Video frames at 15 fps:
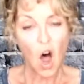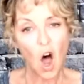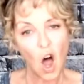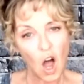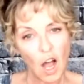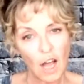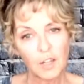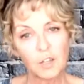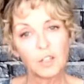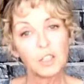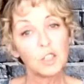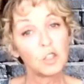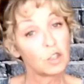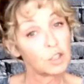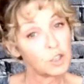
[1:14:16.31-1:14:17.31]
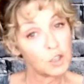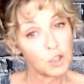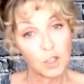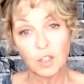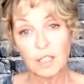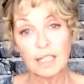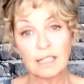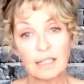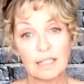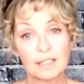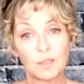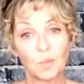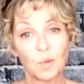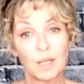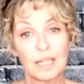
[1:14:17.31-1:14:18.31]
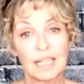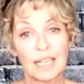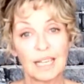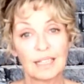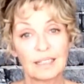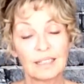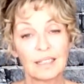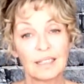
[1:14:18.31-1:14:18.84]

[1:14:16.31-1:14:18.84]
Honor your journey this weekend.